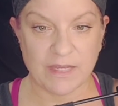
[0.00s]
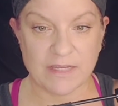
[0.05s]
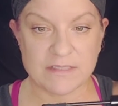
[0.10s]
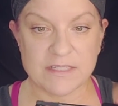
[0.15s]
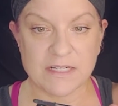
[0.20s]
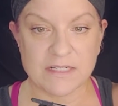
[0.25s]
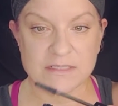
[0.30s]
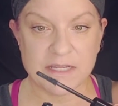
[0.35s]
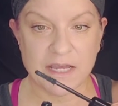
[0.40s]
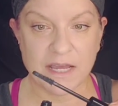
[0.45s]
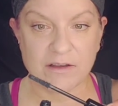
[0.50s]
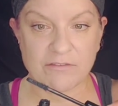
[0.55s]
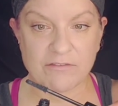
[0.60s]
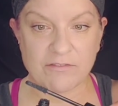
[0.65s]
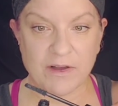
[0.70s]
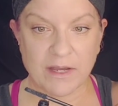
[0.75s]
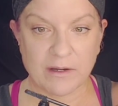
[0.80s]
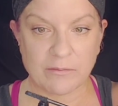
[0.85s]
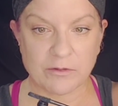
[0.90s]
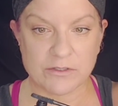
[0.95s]
It does have
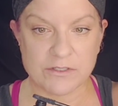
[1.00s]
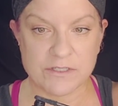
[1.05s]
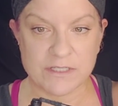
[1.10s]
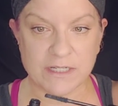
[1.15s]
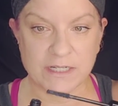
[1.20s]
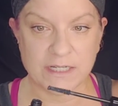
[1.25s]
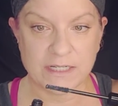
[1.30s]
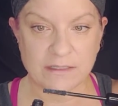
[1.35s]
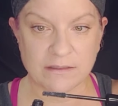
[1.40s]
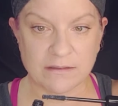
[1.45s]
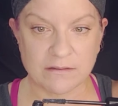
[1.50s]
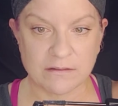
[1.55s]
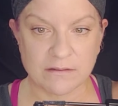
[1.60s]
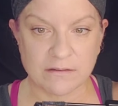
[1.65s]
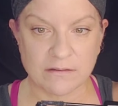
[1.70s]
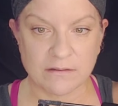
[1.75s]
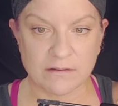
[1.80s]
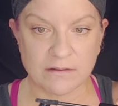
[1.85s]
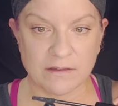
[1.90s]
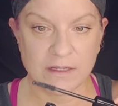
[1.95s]
fibers in it,
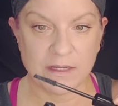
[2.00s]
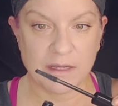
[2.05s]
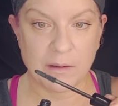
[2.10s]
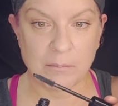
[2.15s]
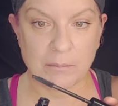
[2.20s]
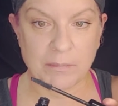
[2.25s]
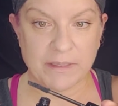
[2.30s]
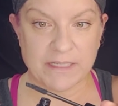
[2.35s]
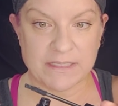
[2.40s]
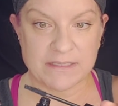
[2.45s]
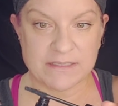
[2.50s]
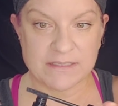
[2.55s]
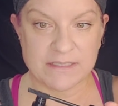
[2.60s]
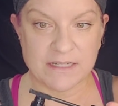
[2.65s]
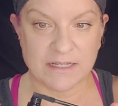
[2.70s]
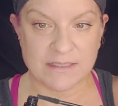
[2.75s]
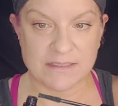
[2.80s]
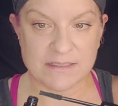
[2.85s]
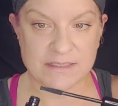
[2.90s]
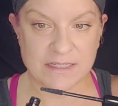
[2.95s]
but it
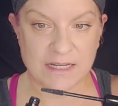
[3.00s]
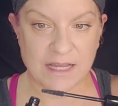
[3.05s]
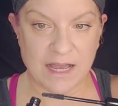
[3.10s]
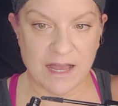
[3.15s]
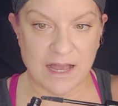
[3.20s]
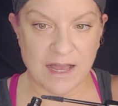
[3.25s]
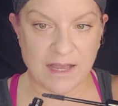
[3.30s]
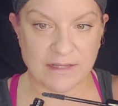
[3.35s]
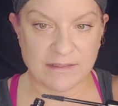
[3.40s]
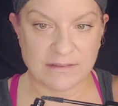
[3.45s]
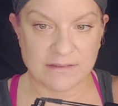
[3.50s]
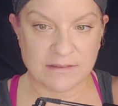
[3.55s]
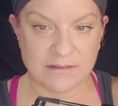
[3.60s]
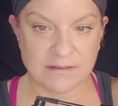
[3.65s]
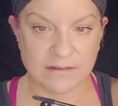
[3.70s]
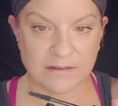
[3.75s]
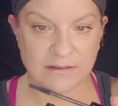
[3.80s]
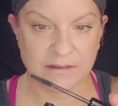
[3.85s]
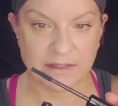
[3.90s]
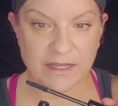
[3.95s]
does not
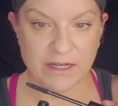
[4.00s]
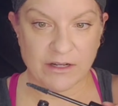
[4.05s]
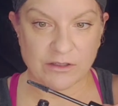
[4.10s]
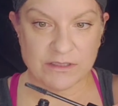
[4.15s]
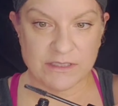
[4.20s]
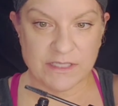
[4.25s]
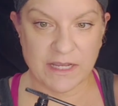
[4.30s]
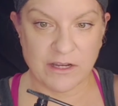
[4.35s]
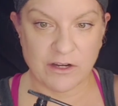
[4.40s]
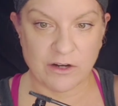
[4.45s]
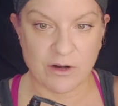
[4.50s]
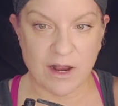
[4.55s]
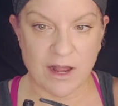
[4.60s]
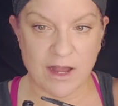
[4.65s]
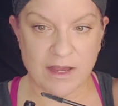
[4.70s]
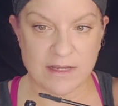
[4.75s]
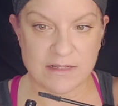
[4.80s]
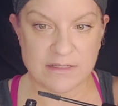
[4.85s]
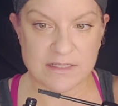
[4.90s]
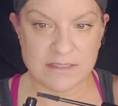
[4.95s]
irritate your
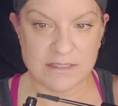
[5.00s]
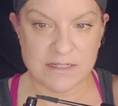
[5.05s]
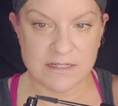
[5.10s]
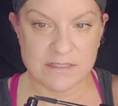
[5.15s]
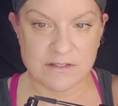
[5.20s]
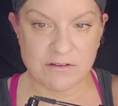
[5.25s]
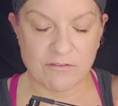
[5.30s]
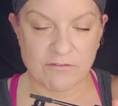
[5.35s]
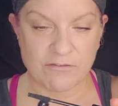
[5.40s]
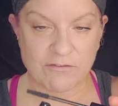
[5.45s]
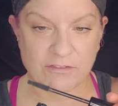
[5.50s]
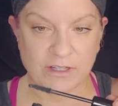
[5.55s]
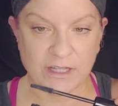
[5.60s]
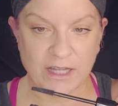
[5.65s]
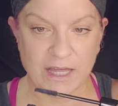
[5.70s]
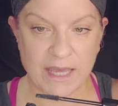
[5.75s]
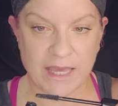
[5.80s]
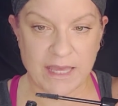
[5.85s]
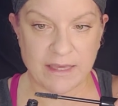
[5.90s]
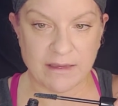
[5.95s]
eyes. It doesn't
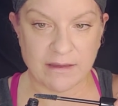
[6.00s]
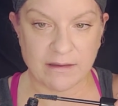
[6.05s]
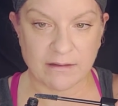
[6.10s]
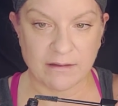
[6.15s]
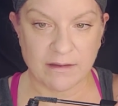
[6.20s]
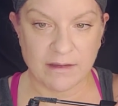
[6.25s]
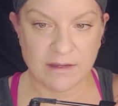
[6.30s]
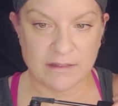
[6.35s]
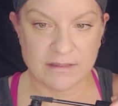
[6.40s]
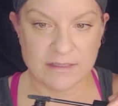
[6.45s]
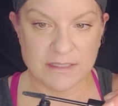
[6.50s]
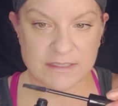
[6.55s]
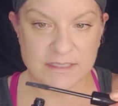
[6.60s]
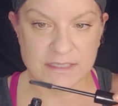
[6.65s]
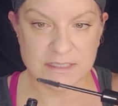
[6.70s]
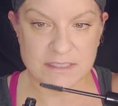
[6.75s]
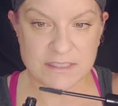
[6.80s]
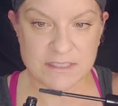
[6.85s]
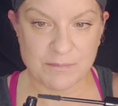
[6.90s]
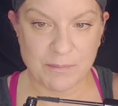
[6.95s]
flake, it
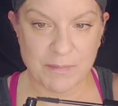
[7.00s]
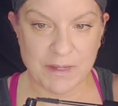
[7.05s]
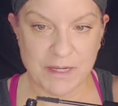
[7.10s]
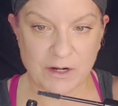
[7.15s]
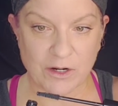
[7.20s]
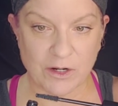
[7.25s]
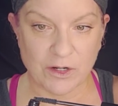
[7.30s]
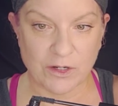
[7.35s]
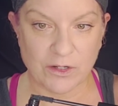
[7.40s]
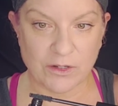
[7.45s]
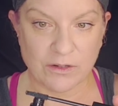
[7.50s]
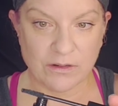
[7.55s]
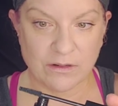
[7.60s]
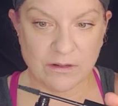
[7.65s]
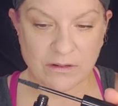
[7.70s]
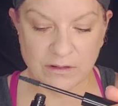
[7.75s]
doesn't smear.